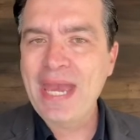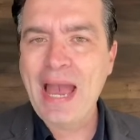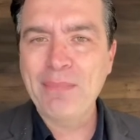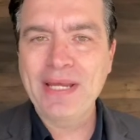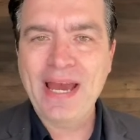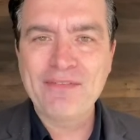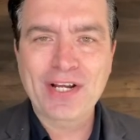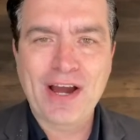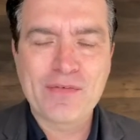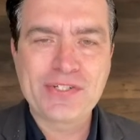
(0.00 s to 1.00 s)
happy to have a
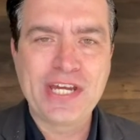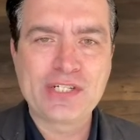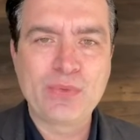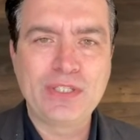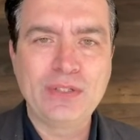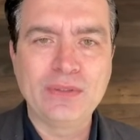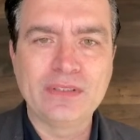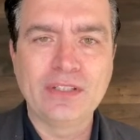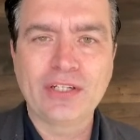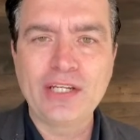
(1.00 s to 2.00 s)
conversation with you
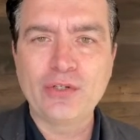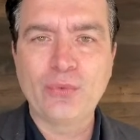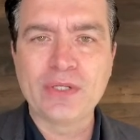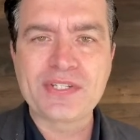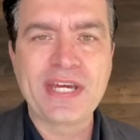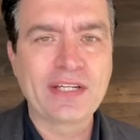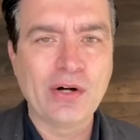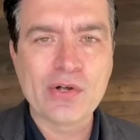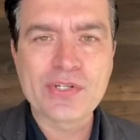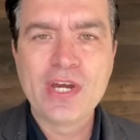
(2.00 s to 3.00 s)
and look at your real estate
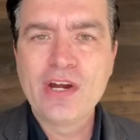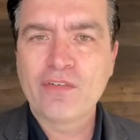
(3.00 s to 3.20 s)
goals